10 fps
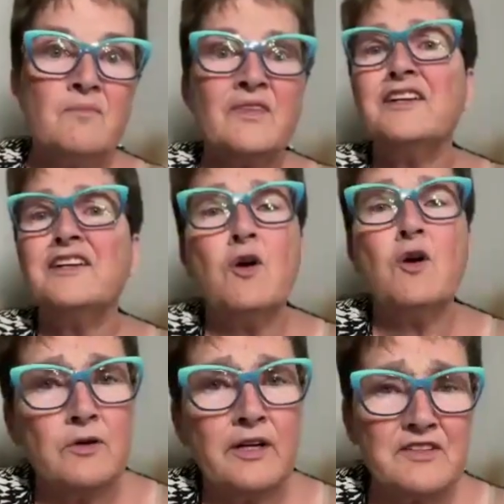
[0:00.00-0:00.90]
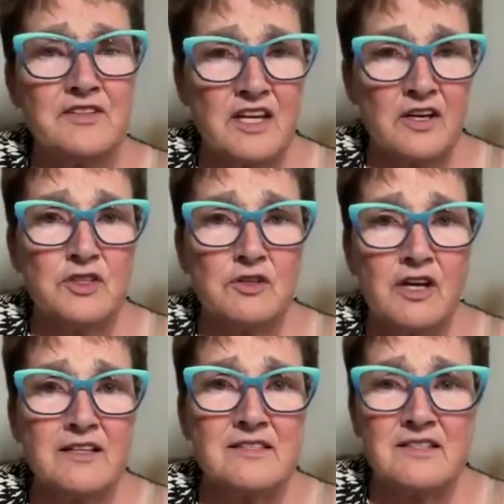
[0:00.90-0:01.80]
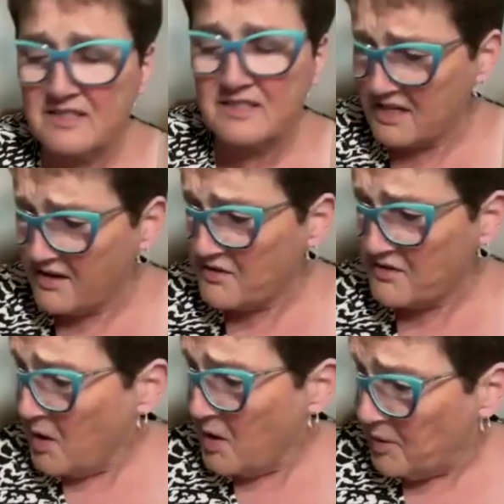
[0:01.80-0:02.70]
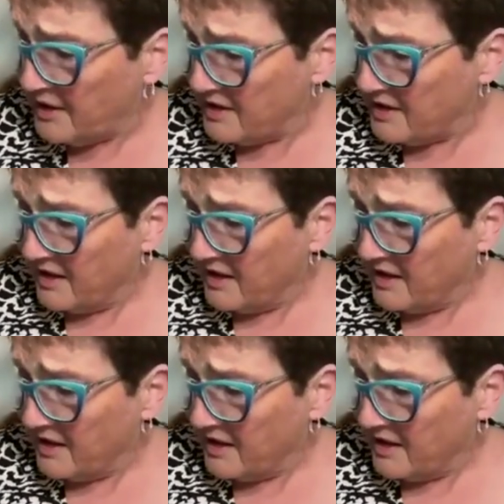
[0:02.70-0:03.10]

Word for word: I know I don't have to tell you guys this stuff, but